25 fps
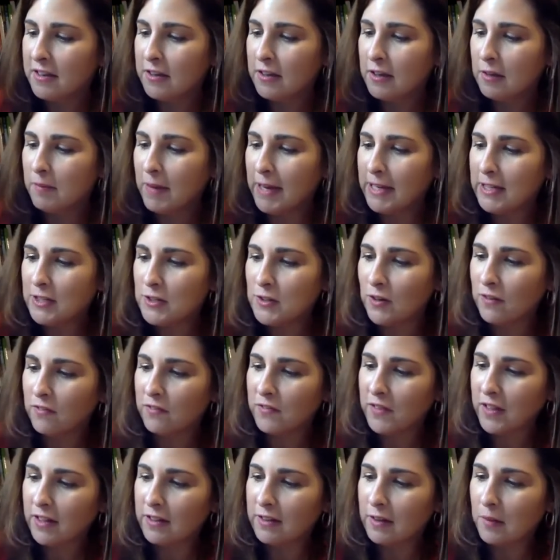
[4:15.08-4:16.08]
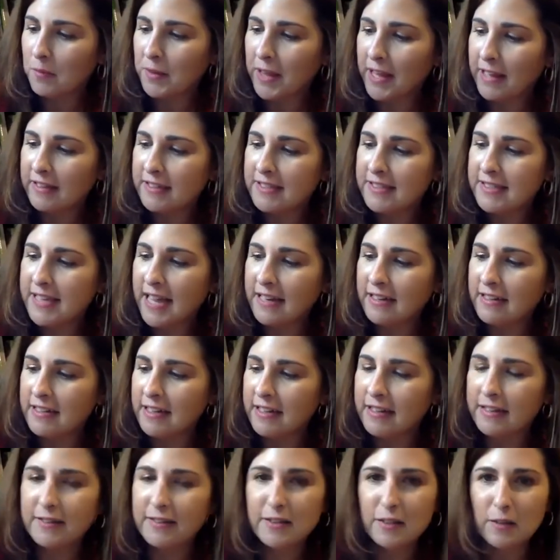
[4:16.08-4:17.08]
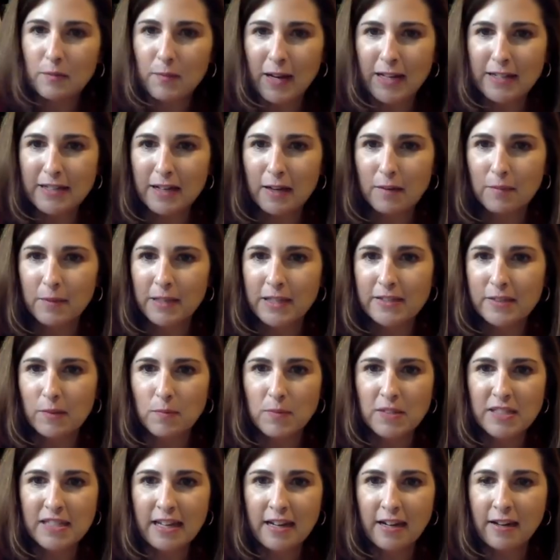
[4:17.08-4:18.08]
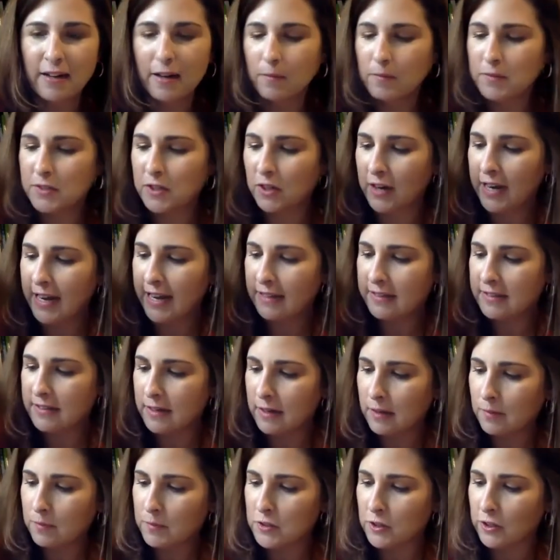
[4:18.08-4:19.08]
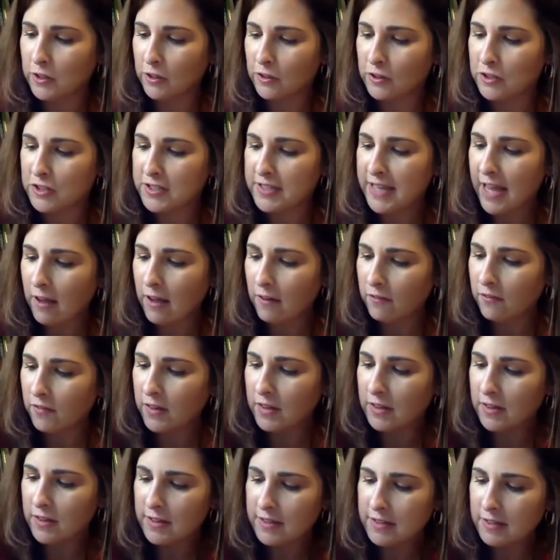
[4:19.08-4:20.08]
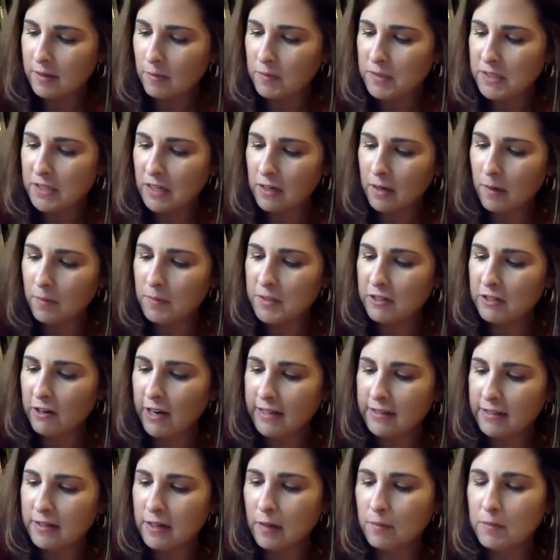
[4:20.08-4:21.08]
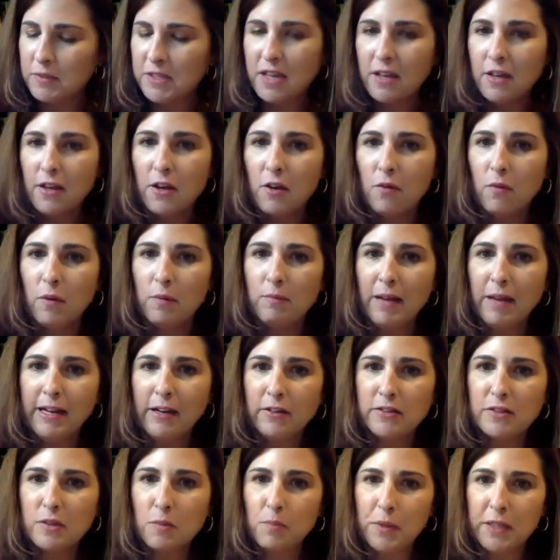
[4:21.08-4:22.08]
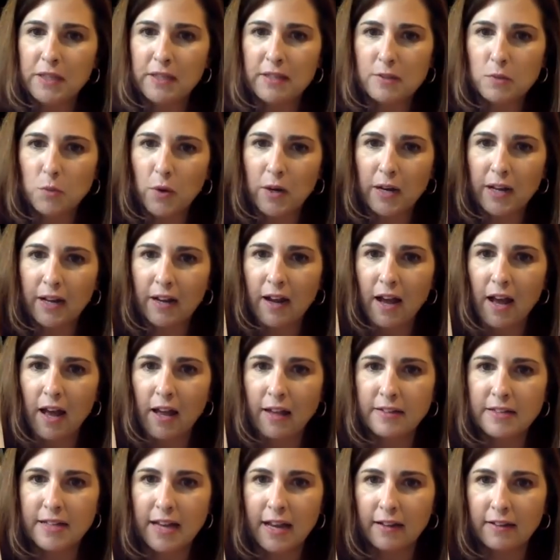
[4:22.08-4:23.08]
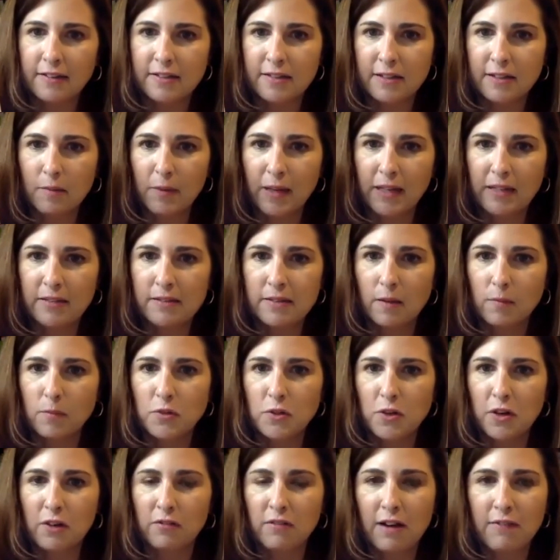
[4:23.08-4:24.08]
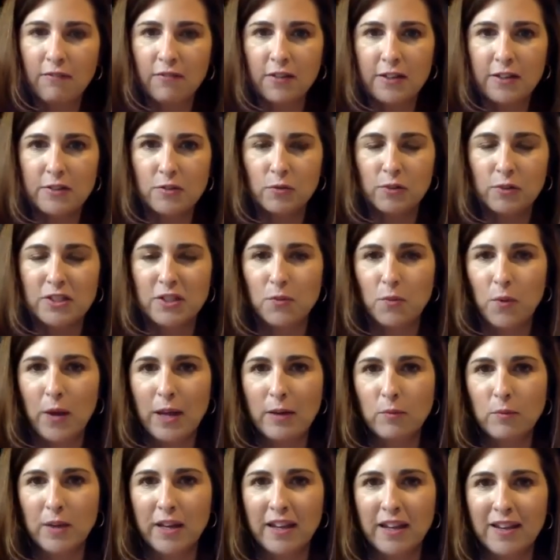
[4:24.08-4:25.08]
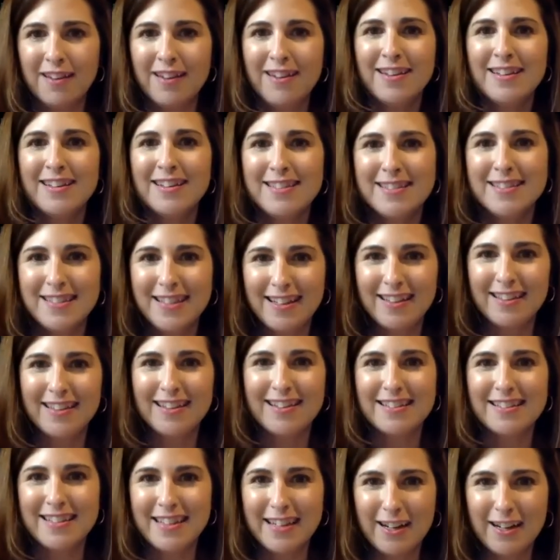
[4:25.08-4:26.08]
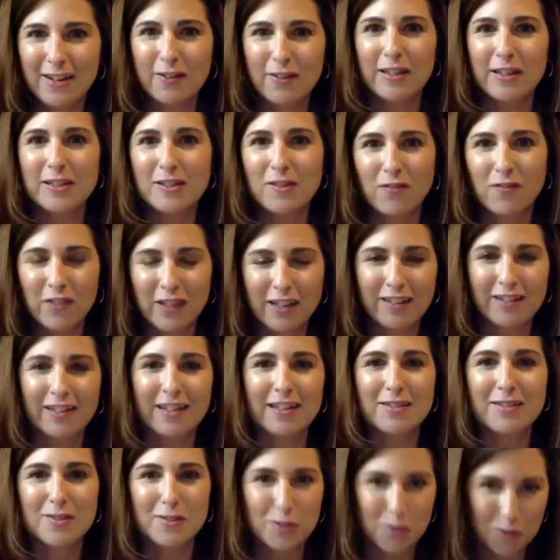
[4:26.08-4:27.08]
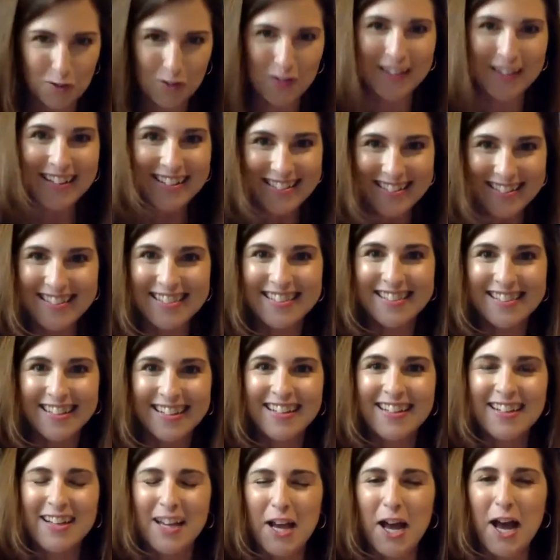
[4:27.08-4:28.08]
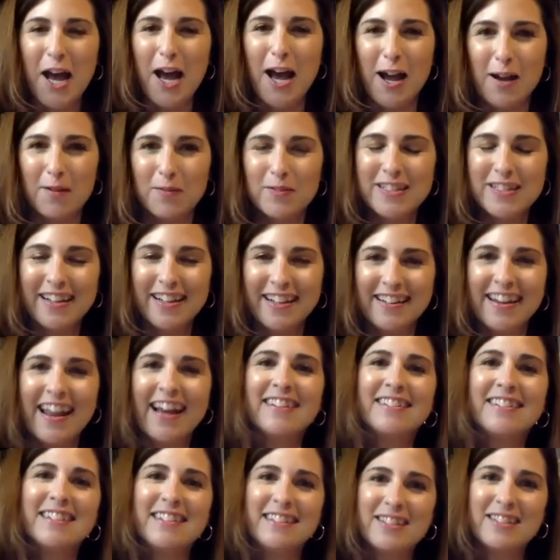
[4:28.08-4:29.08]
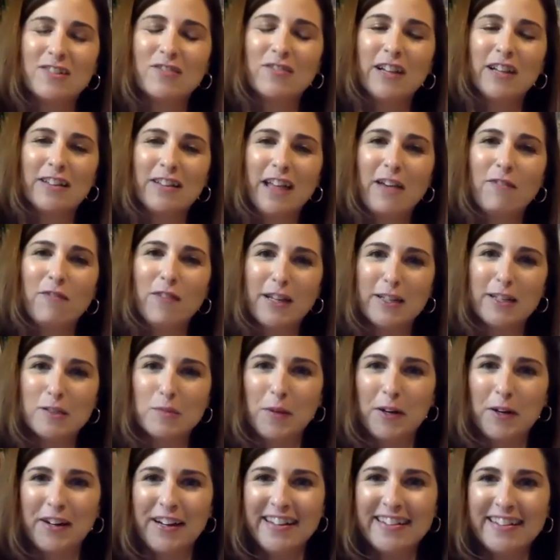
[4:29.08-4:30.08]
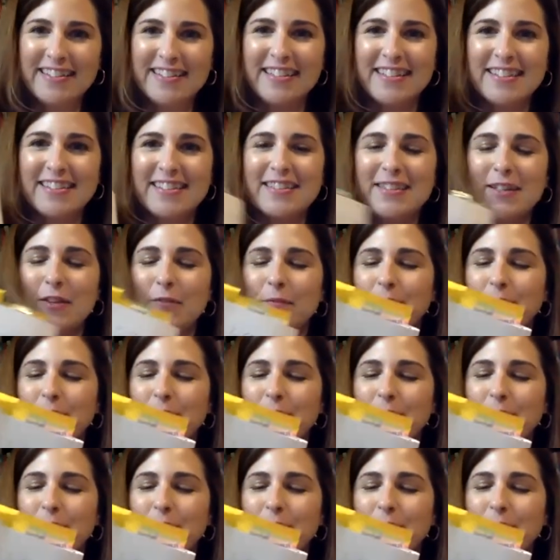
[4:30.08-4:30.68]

You might do a fill in the blank sentence. You might tell me some synonyms or antonyms, or yourself some synonyms or antonyms. You might also put this word in context and make some sort of reference to when we see this, hear this, feel this, do this, to connect it to real life experiences.